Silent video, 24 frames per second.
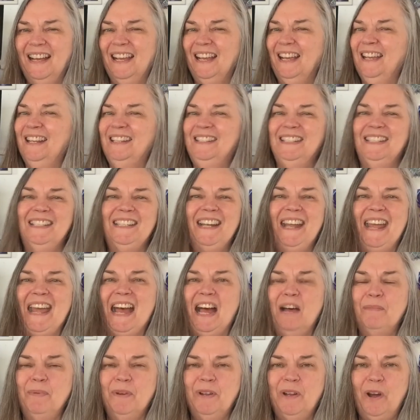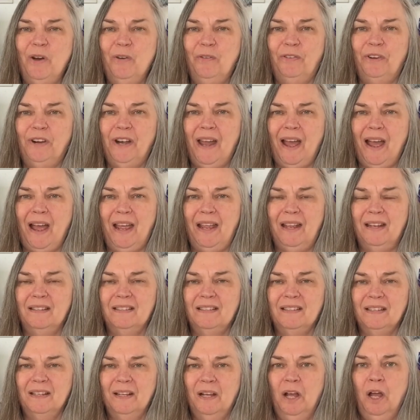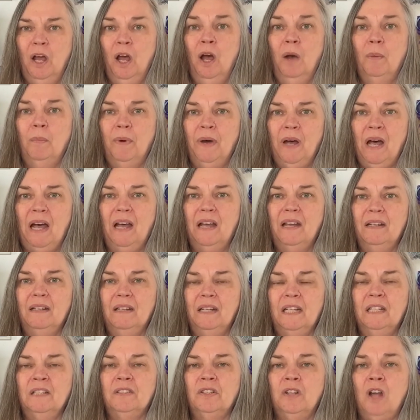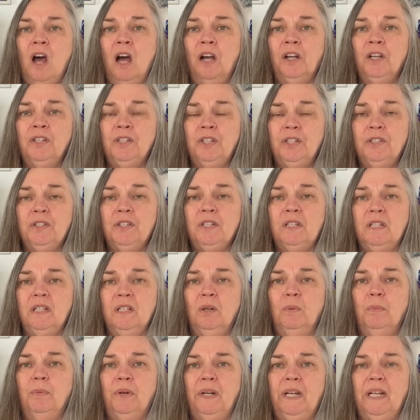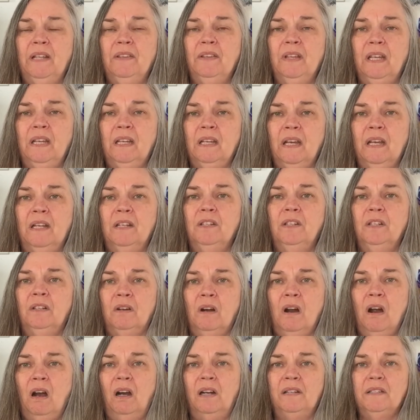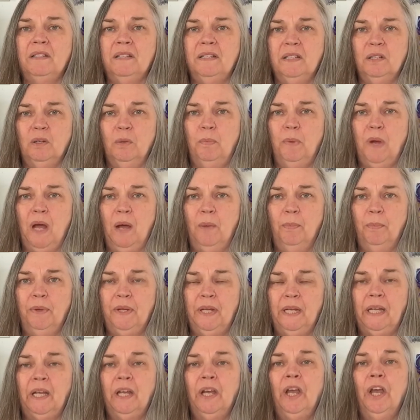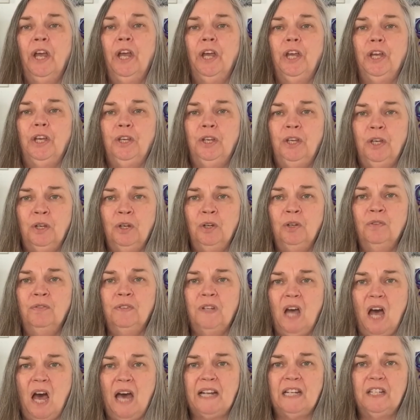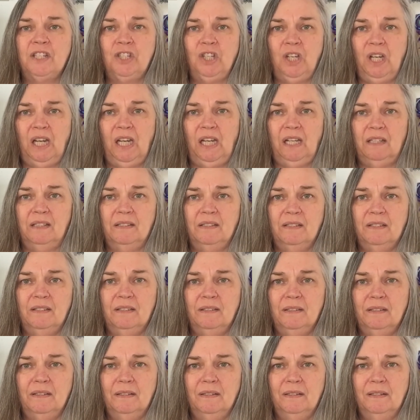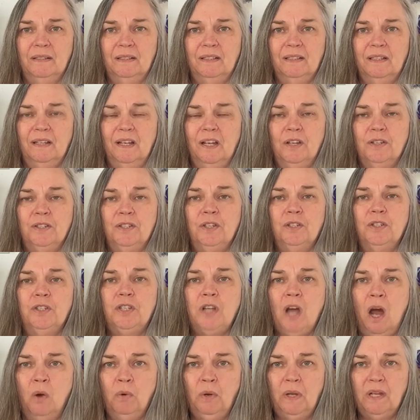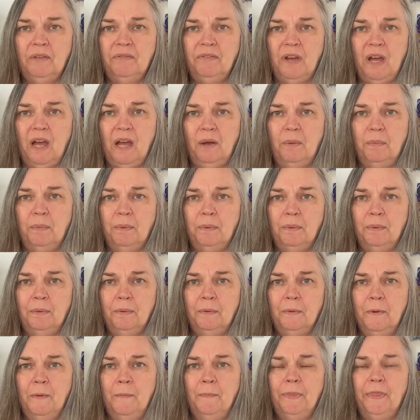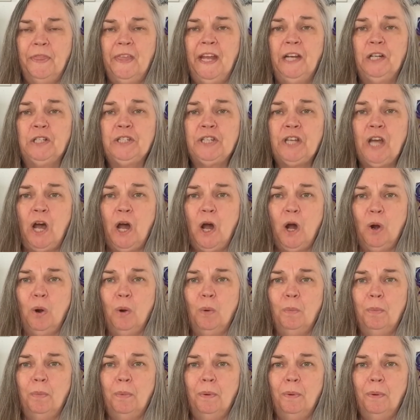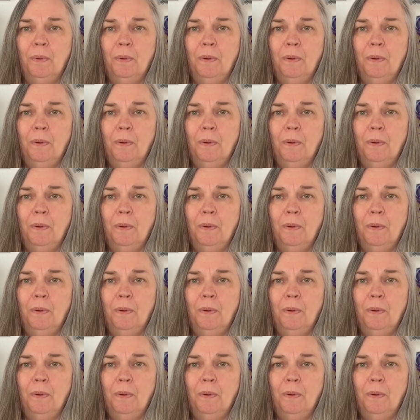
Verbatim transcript: It didn't happen overnight, but as long as you're still breathing and your heart's still pumping, you've got a chance. So don't give up. There's hope.